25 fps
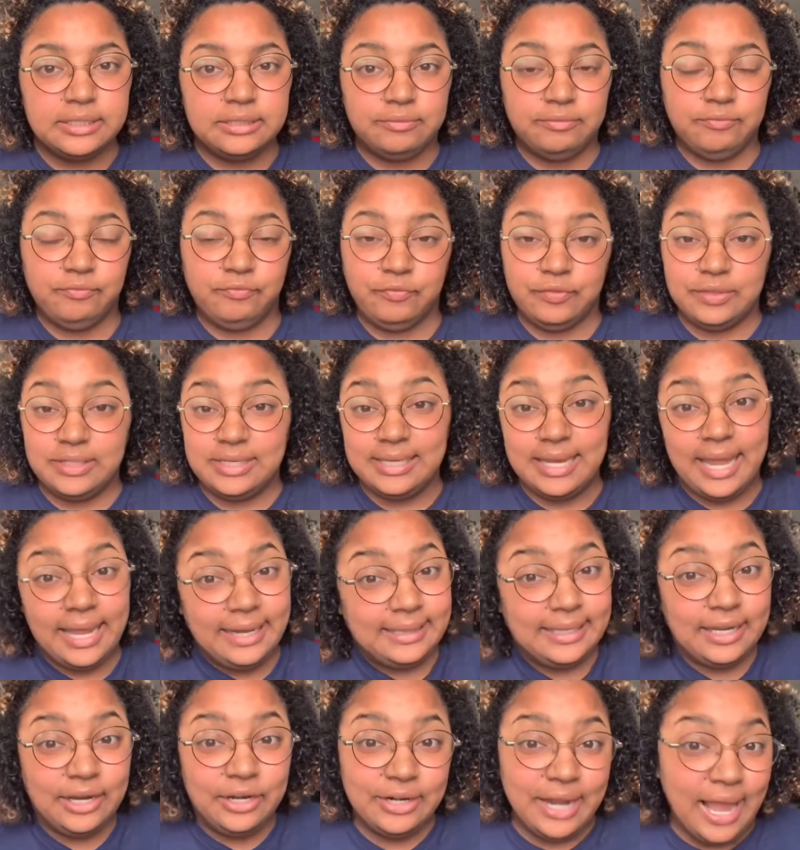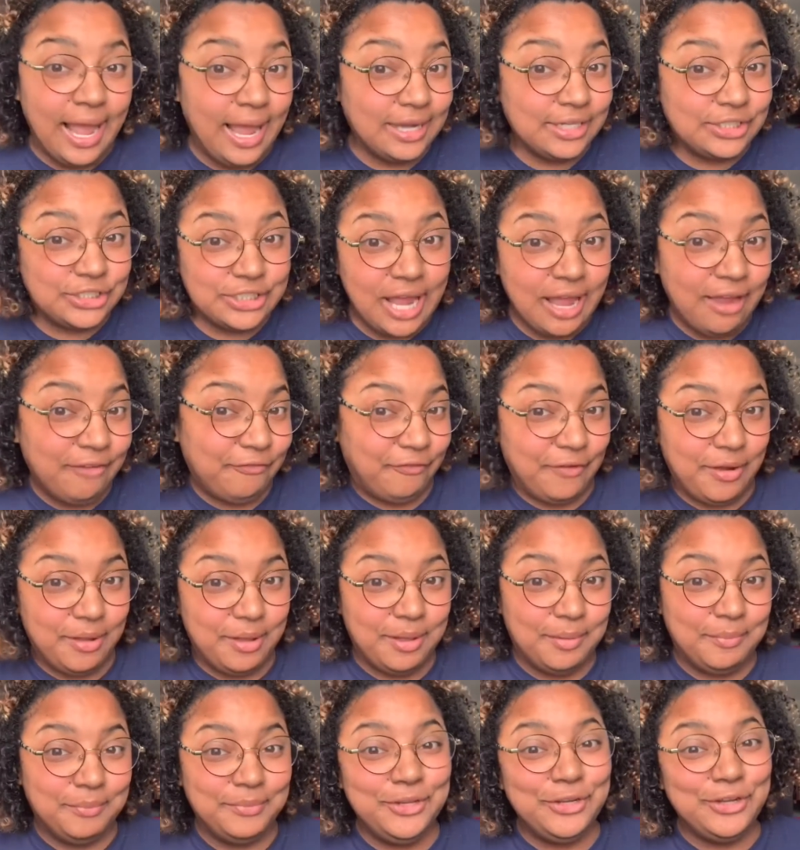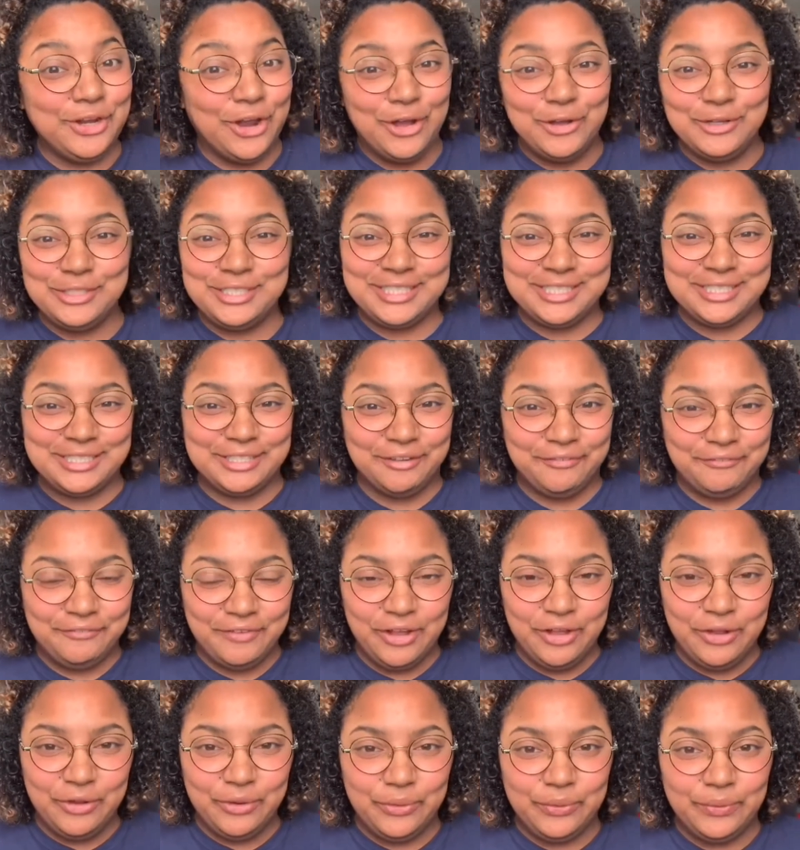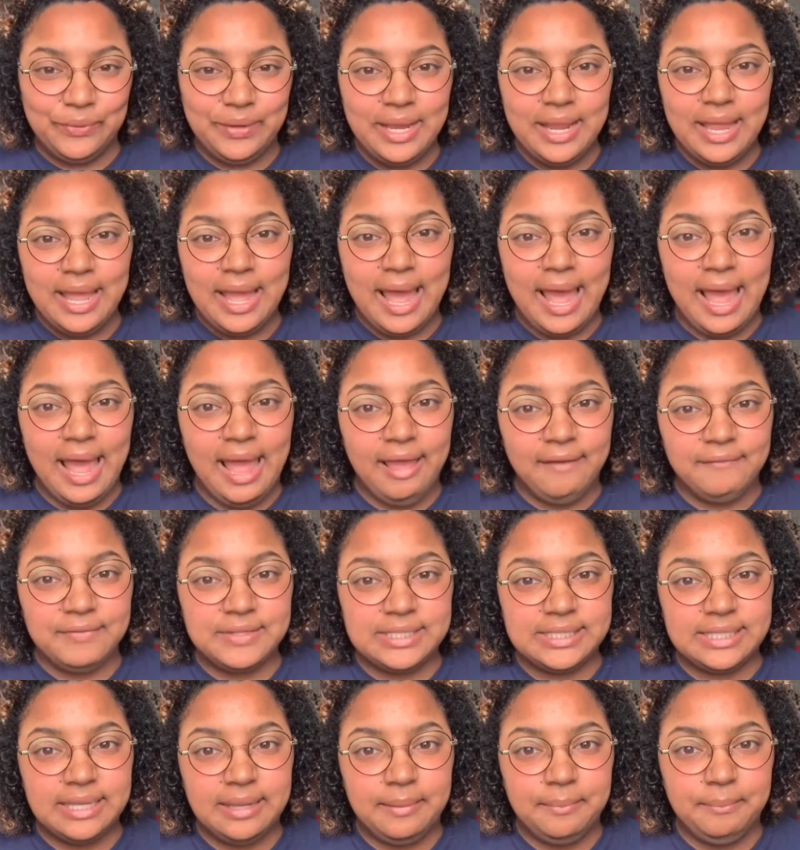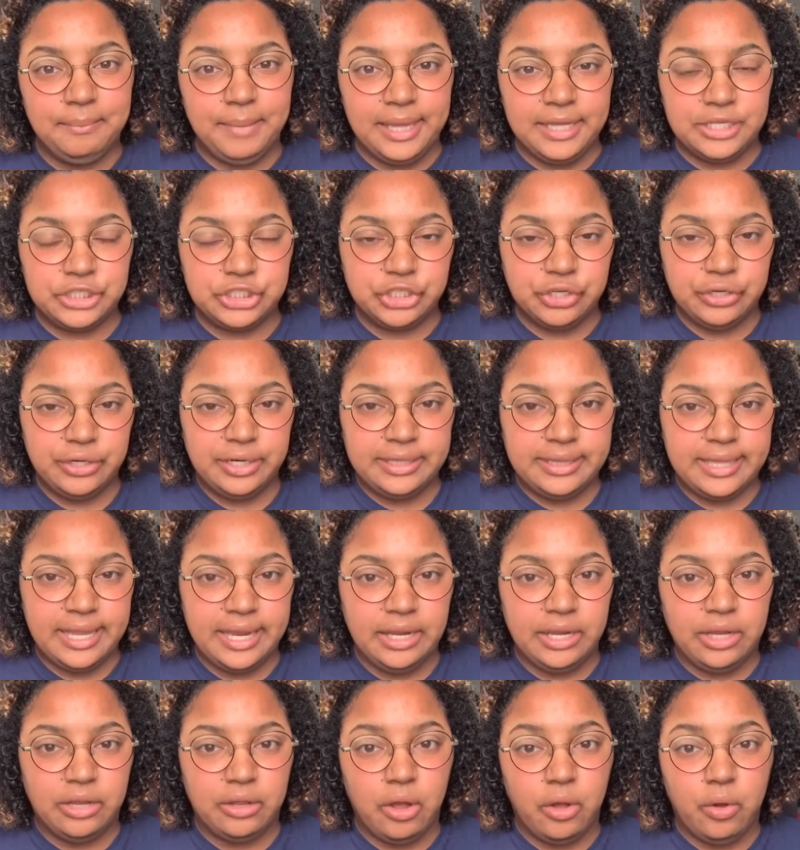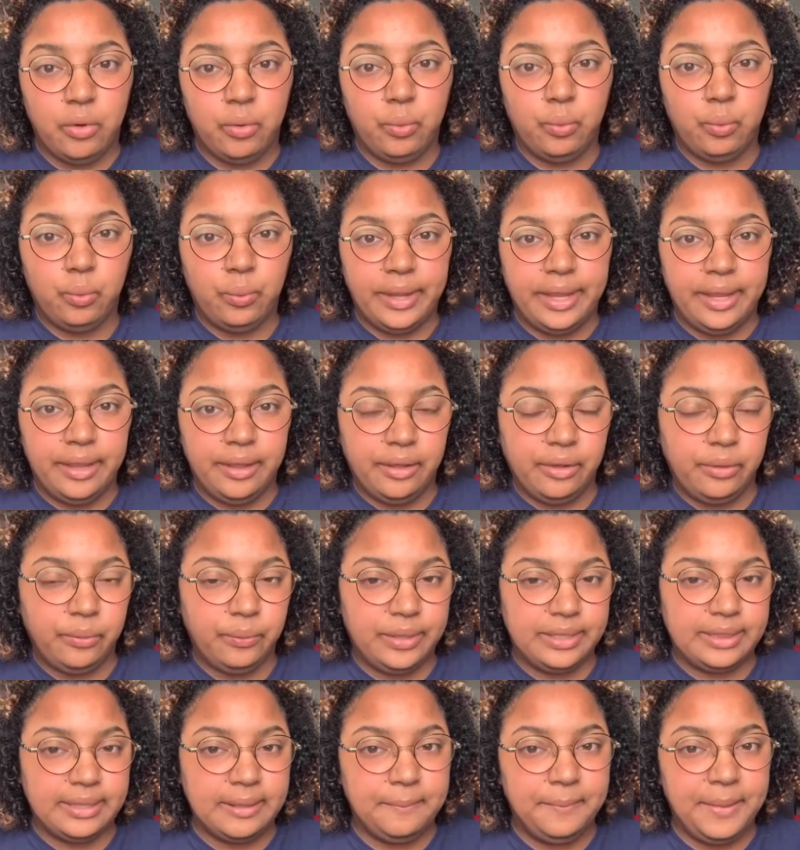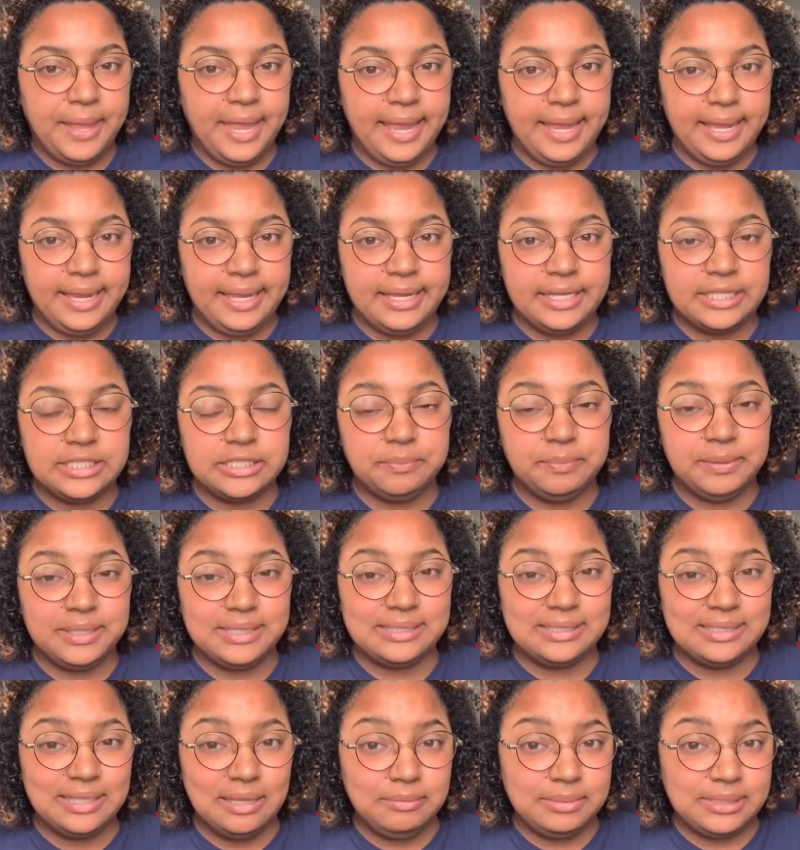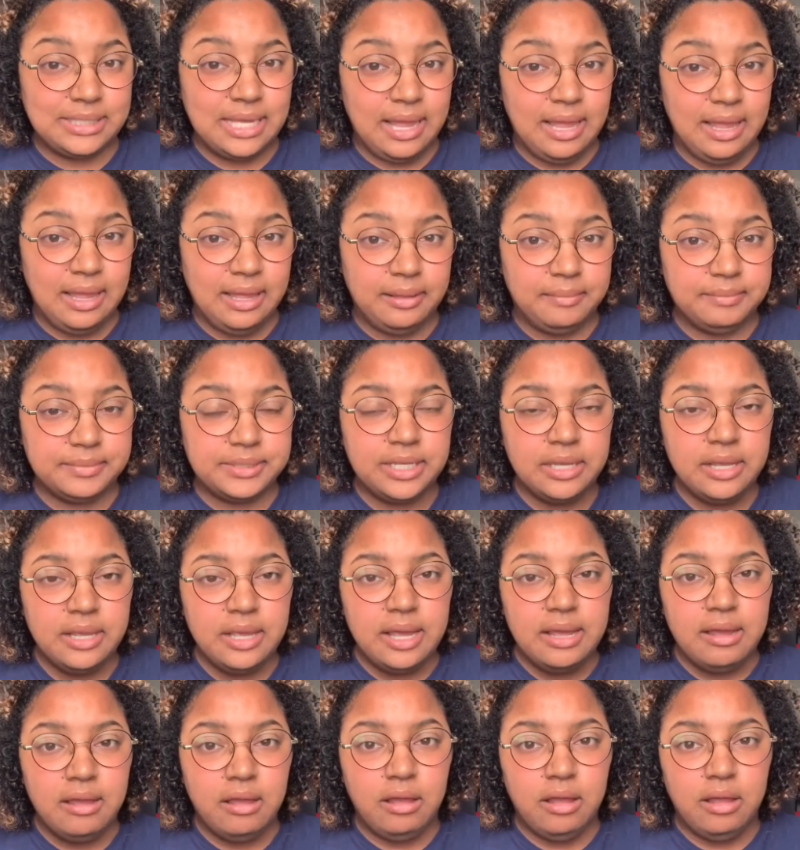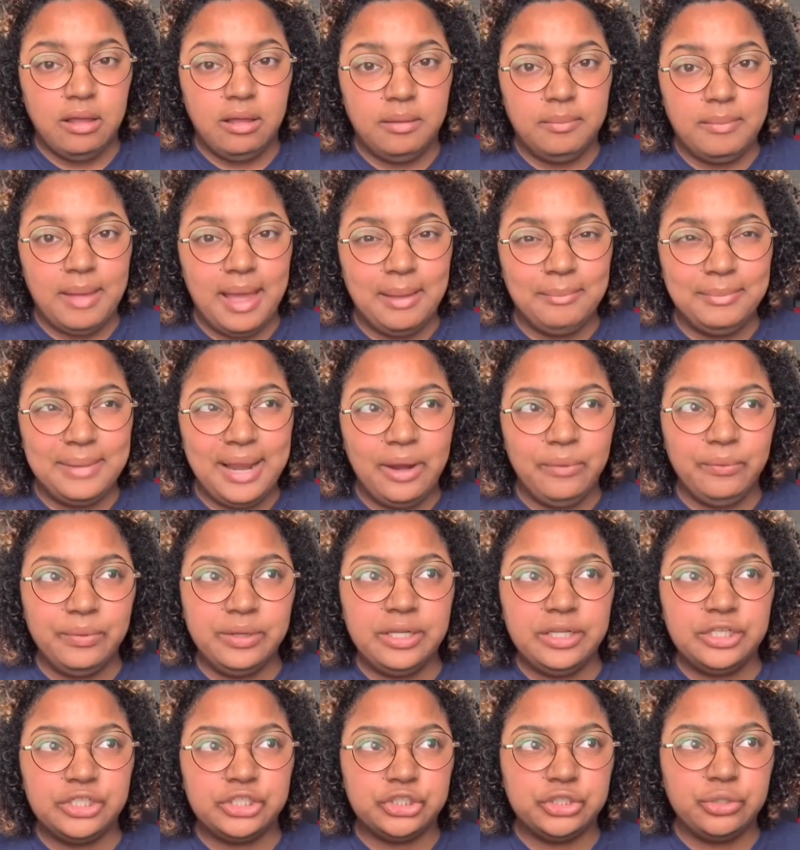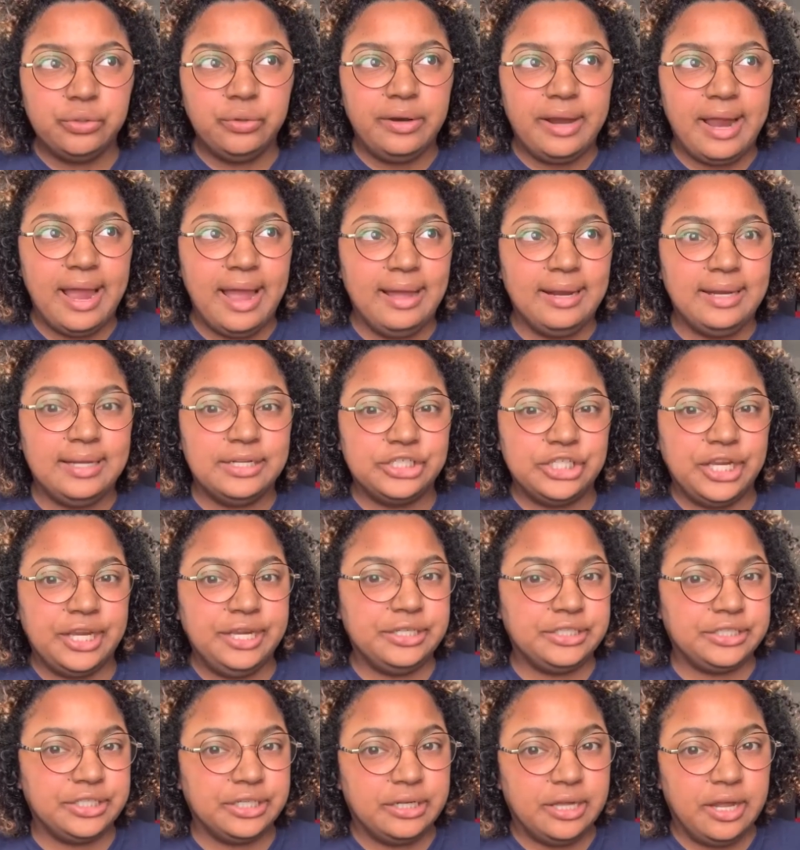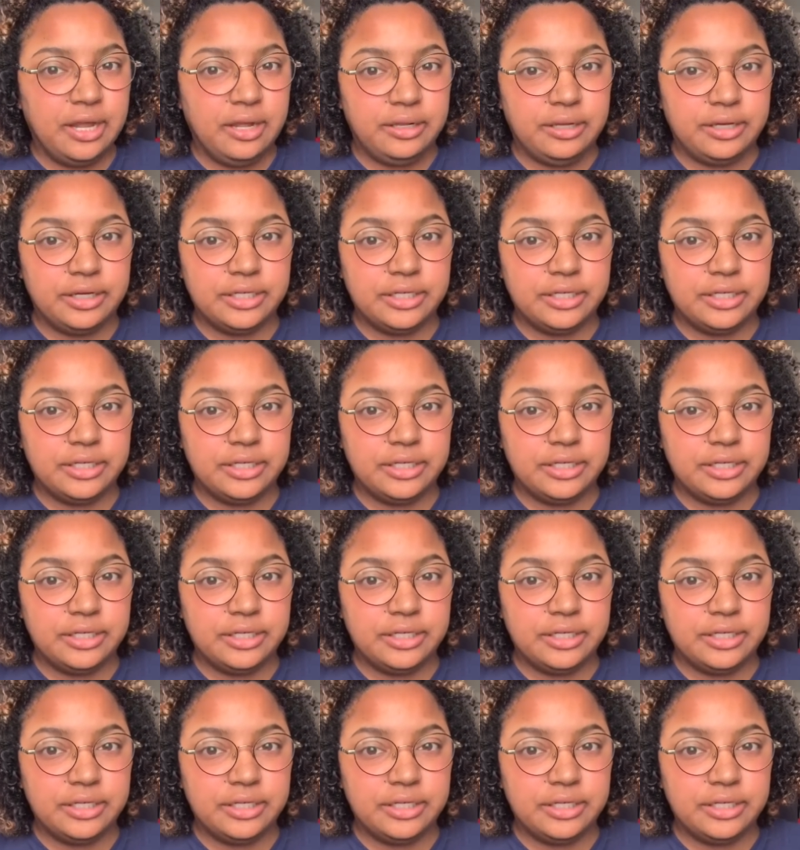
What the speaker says: like they're not shot from, you know, just a phone, I have to make sure that they go well with the page. But sometimes I'm not really sure how to change the color.